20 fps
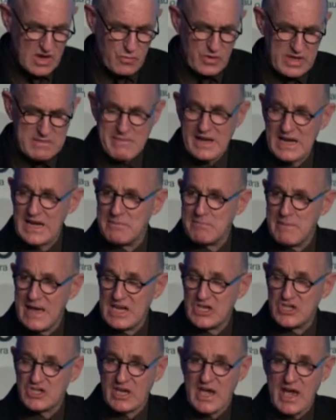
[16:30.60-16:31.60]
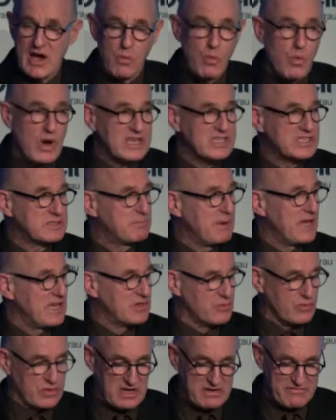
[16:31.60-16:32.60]
We're managing our waste
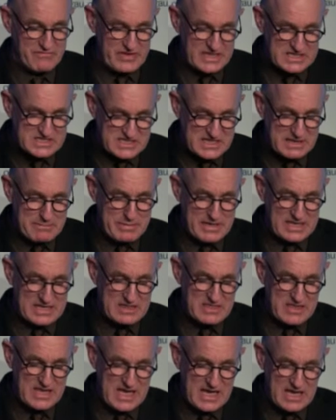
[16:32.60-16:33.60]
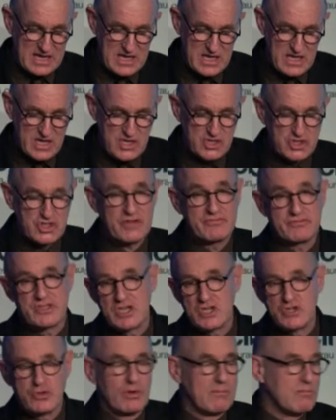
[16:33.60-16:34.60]
better and investing better there,
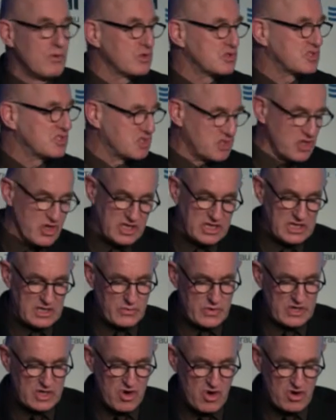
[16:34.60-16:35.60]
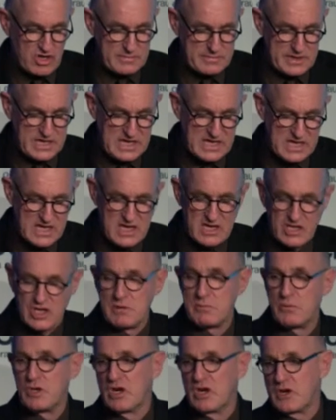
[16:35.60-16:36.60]
shifting to a more circular economy.
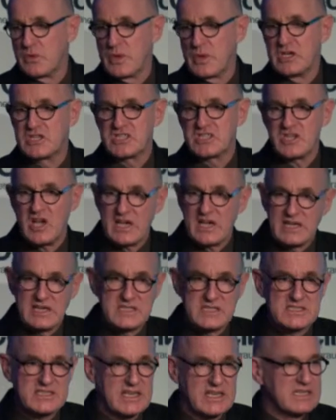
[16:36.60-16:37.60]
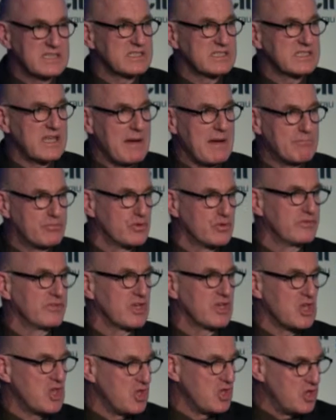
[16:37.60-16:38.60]
Community recycling centres are
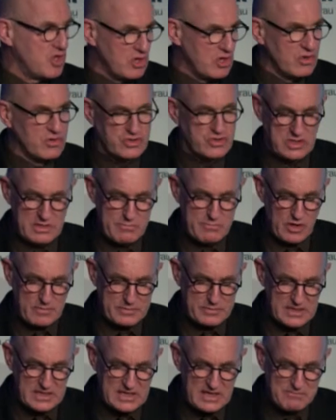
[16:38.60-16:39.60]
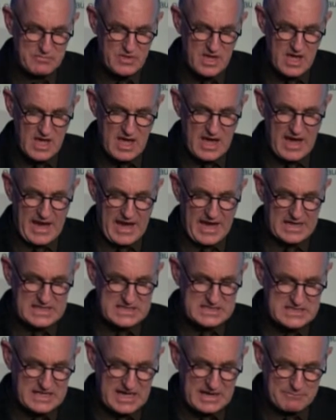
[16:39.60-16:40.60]
proving hugely popular.
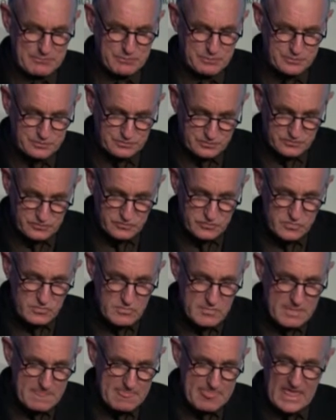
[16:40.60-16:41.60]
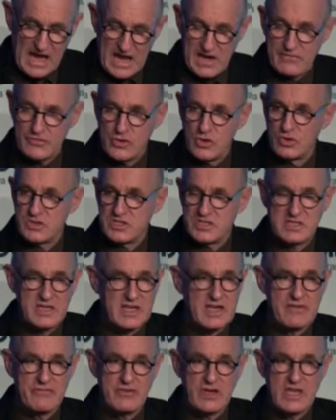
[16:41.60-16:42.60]
And of course,
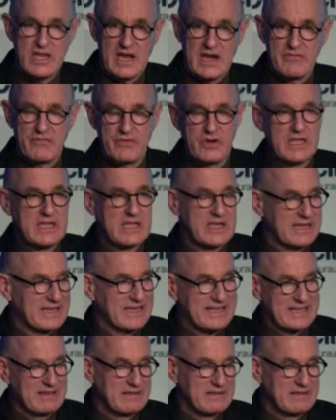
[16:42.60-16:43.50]
every